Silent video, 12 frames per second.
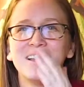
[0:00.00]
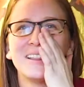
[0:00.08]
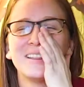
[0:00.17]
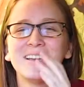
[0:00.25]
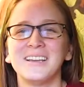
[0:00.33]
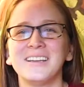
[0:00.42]

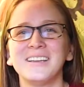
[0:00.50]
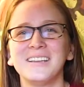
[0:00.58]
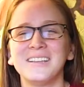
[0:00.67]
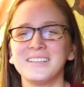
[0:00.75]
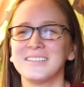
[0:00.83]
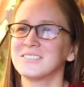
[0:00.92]

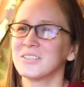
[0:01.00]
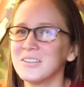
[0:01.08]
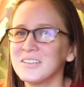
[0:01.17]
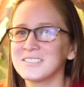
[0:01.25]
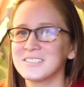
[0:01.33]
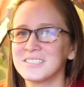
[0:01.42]
The
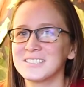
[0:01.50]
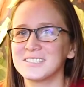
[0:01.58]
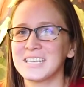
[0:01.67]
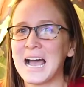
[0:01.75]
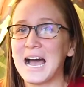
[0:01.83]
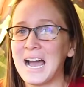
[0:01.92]
SoLong 6 is
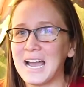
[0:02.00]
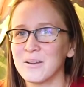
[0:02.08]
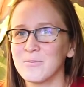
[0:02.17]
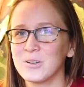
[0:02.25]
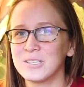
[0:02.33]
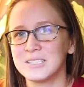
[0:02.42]
a
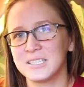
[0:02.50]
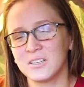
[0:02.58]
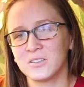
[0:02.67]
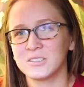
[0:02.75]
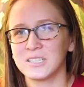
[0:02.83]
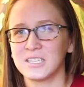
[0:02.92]
hybrid
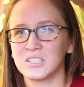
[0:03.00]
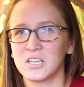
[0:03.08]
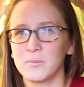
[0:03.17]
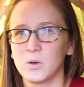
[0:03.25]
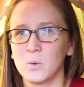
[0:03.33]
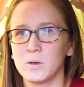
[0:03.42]

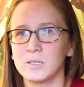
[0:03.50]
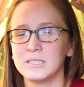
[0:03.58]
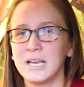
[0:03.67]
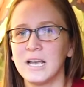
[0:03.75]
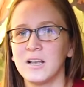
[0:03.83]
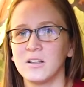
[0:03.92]
single/double wall
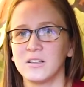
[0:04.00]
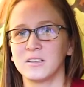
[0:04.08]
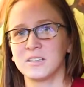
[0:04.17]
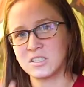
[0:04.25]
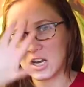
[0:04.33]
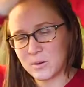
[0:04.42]
tent. On
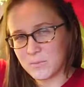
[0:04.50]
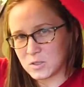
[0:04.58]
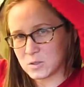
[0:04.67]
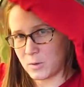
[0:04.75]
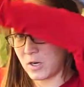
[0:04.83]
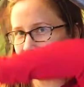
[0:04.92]
the
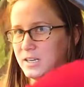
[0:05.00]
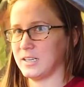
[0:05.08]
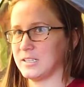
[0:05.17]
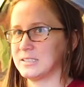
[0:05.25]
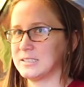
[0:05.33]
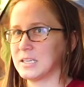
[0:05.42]
topmost part, it
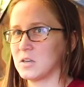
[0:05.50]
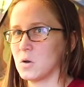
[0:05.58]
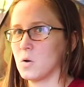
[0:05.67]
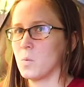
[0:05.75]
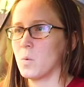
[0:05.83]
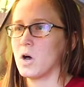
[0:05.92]
is
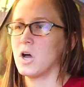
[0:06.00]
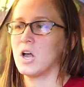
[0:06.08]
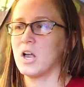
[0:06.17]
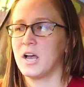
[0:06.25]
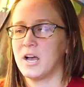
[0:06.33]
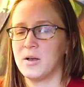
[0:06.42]
single
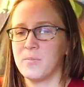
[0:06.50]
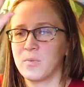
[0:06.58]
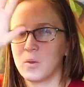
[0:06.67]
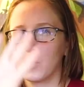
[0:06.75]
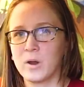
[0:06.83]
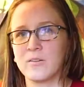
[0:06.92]
wall.
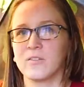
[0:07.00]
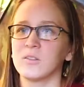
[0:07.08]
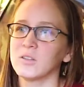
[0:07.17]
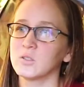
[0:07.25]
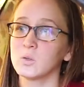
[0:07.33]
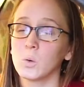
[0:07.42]
Wherever
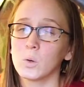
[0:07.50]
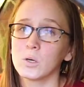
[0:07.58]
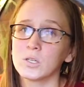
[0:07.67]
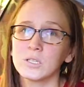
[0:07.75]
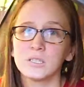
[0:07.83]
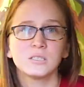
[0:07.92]
the
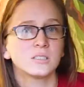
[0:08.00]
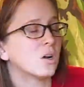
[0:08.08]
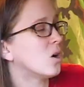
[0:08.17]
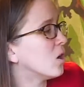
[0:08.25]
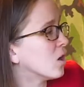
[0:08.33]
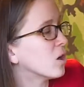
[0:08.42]
doors
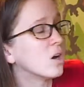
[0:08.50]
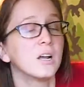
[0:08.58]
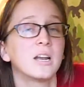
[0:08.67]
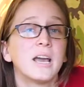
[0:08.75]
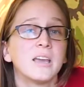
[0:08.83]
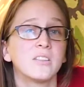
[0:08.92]
are
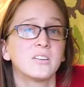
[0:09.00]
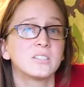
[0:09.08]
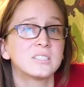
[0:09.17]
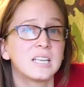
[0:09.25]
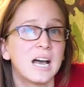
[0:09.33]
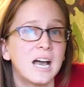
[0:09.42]
on either
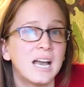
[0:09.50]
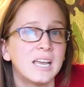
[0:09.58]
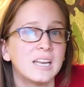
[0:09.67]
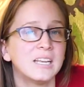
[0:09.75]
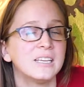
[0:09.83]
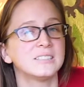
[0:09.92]

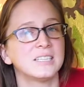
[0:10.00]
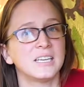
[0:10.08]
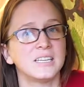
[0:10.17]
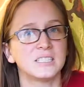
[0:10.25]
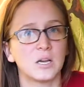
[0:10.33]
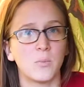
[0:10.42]
side is
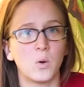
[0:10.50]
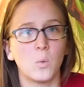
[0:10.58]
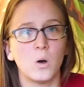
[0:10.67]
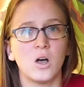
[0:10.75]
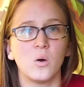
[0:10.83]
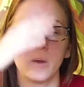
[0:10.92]
a double
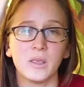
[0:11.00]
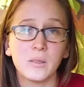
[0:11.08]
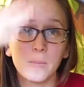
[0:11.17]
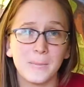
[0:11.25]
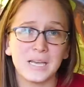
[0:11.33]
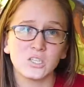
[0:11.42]
wall with
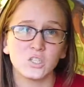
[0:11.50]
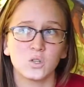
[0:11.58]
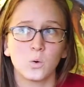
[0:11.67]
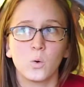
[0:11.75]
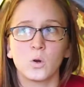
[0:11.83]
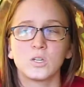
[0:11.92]
mesh
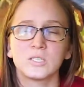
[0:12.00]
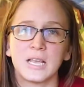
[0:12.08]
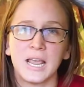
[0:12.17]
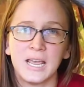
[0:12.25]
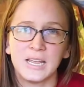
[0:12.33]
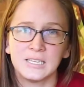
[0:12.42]
doors
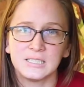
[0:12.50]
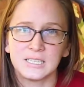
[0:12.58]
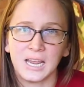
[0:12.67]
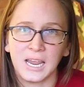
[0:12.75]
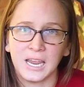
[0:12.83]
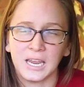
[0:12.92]
and
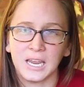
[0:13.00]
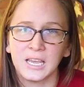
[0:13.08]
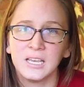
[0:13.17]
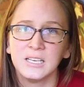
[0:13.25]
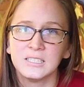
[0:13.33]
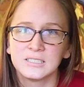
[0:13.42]
a
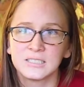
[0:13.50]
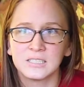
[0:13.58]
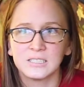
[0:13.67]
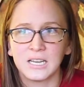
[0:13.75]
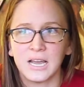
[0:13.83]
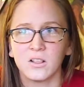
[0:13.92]

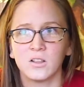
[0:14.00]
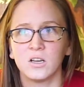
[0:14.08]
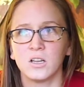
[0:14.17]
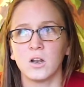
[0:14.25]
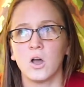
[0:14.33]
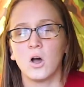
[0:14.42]

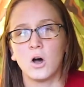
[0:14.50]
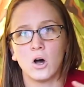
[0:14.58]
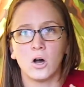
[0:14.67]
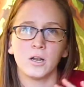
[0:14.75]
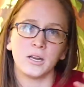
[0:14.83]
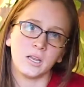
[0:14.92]
silnylon
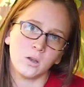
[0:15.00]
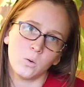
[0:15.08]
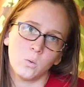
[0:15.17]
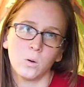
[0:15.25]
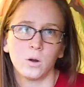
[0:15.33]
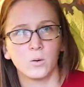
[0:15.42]
awning
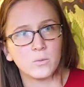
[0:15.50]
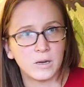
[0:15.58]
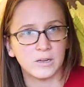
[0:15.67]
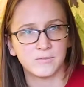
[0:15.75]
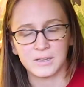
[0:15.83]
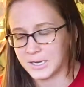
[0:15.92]
or
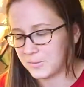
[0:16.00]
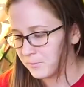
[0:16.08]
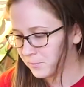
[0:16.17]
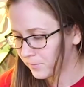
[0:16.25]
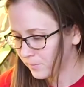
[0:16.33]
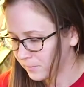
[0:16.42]
rainfly.
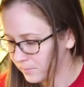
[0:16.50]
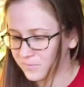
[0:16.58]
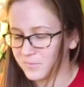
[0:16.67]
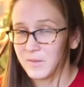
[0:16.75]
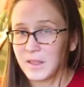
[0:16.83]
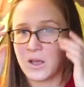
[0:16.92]

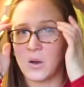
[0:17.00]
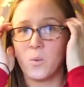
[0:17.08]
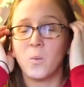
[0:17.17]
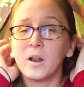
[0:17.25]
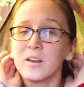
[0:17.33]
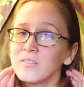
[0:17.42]

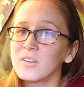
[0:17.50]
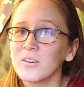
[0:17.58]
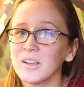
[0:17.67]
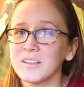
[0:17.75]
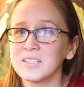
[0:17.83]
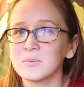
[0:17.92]
One of the
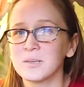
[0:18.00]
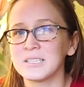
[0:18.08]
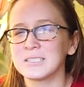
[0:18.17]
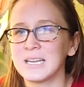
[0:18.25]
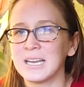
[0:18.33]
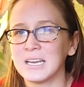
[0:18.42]
great things about
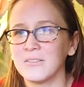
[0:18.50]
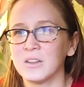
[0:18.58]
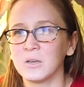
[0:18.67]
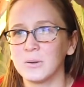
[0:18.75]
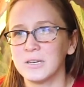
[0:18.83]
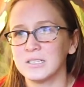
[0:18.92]
this tent, even
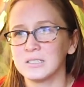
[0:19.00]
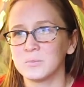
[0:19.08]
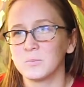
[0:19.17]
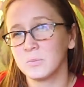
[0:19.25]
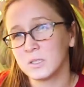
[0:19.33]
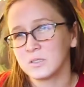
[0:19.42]
though it is
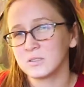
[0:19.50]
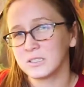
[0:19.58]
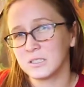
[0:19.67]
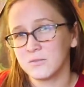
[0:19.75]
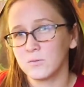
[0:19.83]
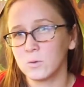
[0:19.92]

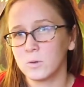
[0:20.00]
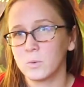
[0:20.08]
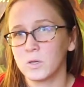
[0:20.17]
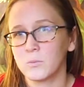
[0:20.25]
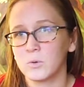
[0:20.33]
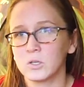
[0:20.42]
mostly for
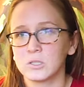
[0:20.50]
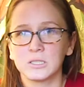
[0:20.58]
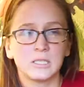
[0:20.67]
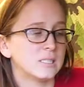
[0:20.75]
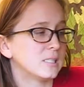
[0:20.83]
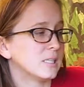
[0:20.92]
one
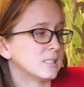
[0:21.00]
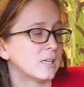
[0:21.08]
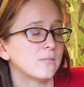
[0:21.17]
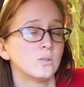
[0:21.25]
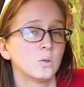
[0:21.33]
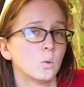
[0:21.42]
person, it does
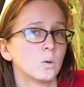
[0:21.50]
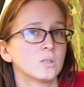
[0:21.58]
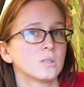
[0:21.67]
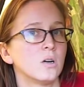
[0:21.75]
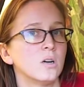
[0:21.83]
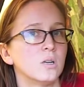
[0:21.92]
have
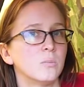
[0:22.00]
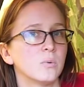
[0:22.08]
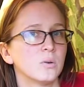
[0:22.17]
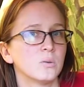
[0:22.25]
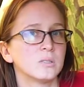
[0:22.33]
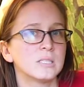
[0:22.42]
doors on
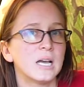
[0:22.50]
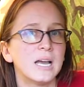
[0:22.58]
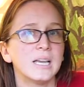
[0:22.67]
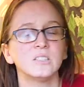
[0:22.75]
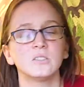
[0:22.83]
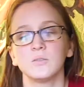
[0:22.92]
both
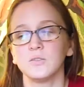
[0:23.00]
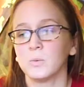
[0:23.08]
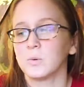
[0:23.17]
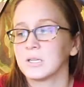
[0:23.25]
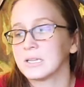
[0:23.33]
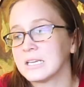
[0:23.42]
sides. So if you
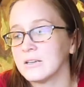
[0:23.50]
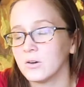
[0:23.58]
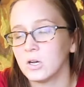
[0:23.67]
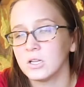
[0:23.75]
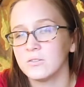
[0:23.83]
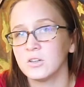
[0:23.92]
were to leave
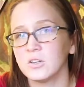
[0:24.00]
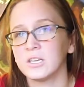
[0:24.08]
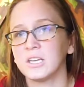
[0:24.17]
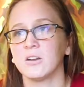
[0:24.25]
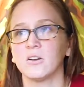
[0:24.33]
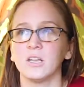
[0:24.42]
all of your
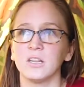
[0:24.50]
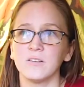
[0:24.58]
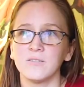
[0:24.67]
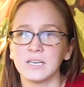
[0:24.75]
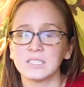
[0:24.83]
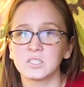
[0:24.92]
gear in the
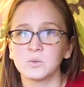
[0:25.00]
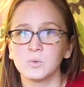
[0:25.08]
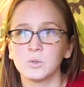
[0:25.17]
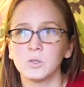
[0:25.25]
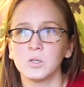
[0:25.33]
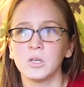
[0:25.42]

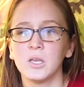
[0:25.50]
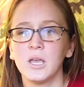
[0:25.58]
vestibule